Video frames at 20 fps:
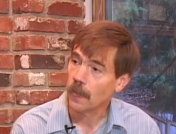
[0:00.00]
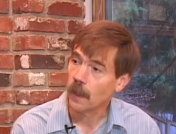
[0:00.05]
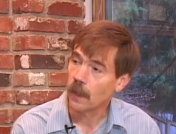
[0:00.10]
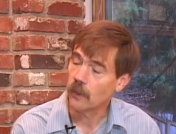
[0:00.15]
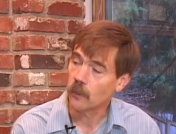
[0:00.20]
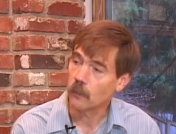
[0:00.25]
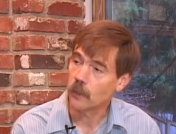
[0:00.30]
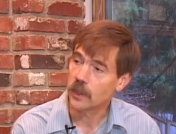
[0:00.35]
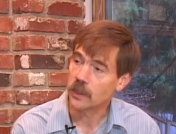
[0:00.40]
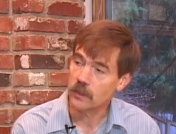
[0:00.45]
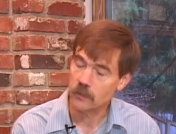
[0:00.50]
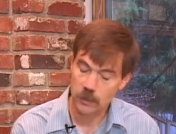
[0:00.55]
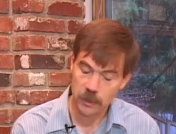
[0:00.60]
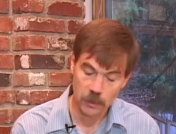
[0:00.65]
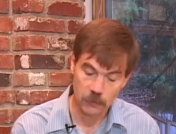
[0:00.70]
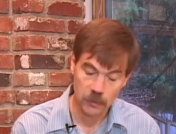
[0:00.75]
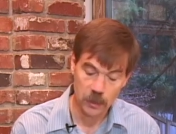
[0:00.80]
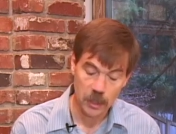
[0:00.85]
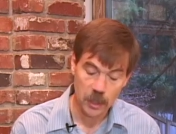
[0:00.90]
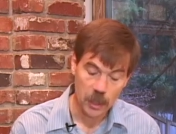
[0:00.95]
And the reason was
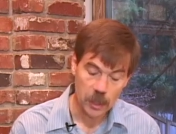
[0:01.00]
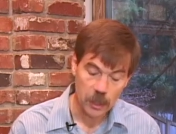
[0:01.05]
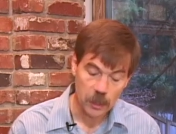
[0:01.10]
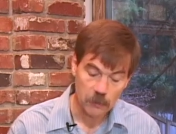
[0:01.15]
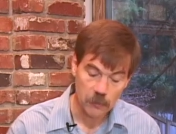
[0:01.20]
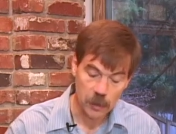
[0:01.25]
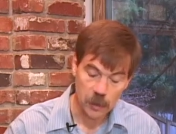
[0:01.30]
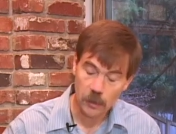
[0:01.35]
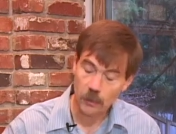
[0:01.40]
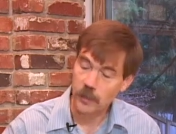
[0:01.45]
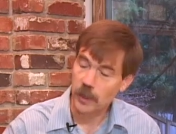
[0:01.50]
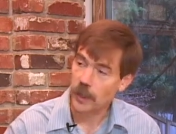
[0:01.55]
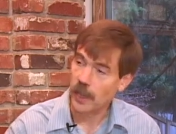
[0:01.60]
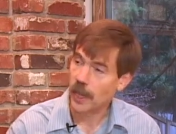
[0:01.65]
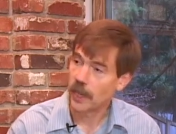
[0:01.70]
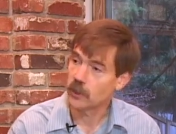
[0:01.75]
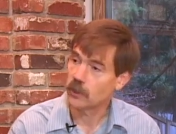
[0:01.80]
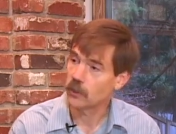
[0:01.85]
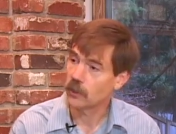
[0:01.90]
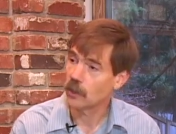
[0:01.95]
it was with a little bit of
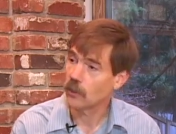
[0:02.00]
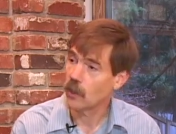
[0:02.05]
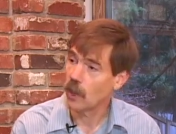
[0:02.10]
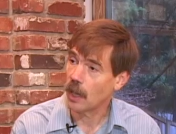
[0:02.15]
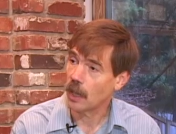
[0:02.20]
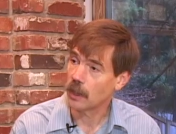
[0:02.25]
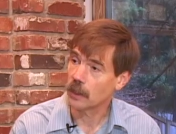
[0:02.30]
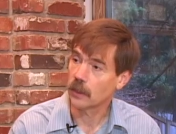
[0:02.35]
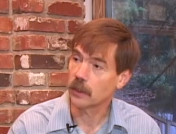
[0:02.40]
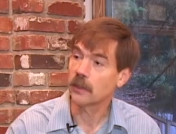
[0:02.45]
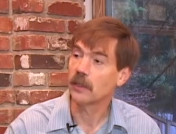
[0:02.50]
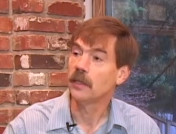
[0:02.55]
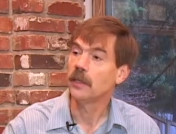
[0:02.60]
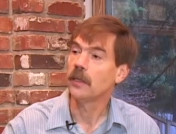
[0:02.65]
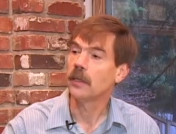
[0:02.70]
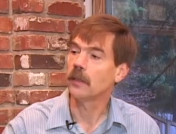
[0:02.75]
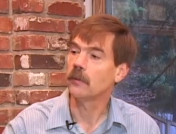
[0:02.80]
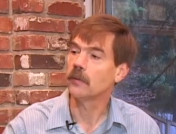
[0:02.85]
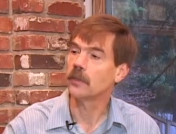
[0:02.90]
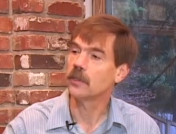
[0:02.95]
hedge on the dollar.
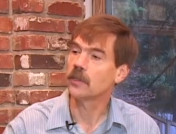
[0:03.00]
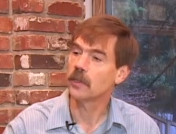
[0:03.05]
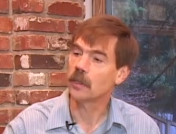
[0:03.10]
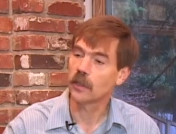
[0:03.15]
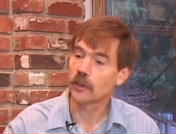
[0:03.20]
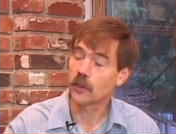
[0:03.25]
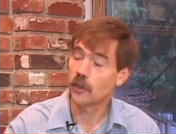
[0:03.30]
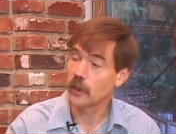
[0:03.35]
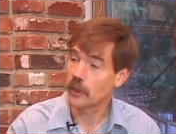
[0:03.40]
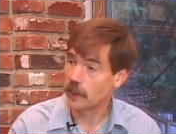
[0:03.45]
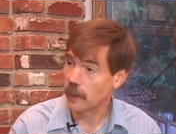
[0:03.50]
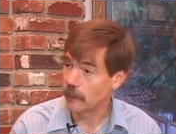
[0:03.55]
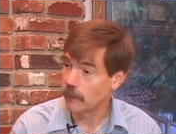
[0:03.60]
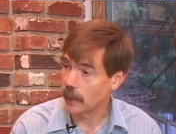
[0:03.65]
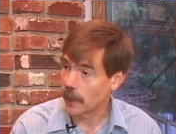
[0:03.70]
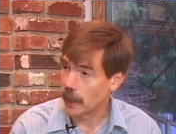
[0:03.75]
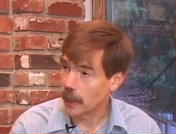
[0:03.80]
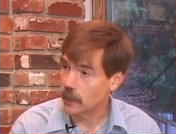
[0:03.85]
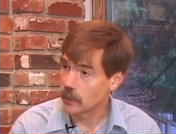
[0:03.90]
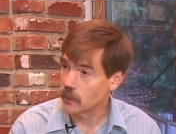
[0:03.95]
It was good
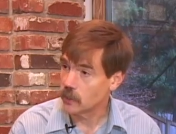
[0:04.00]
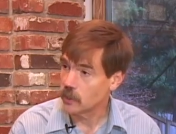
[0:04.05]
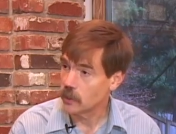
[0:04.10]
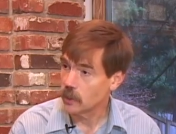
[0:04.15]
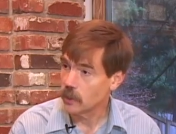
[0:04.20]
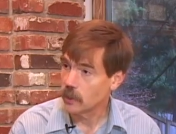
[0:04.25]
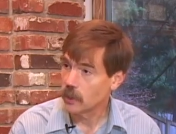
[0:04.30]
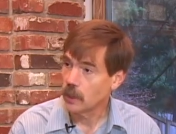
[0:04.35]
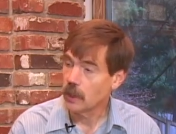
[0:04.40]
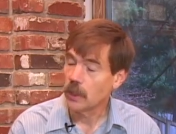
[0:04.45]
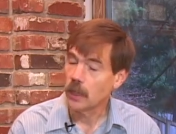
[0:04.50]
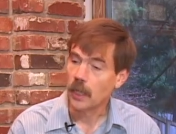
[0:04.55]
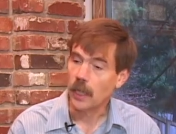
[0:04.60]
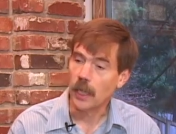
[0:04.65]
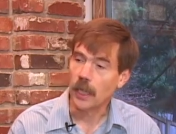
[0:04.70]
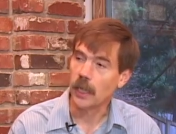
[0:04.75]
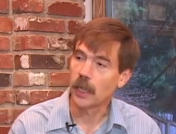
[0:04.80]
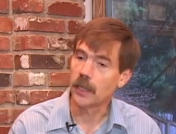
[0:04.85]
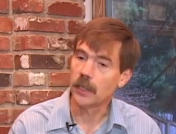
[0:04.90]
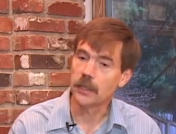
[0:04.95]
dividends.
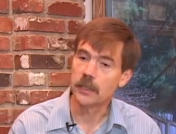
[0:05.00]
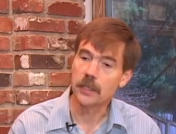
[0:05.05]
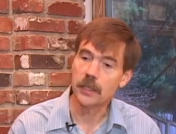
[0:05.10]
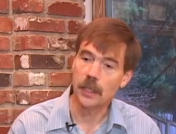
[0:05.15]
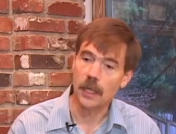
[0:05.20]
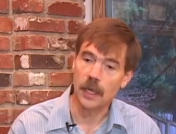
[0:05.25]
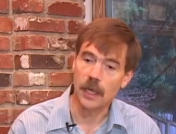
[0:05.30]
And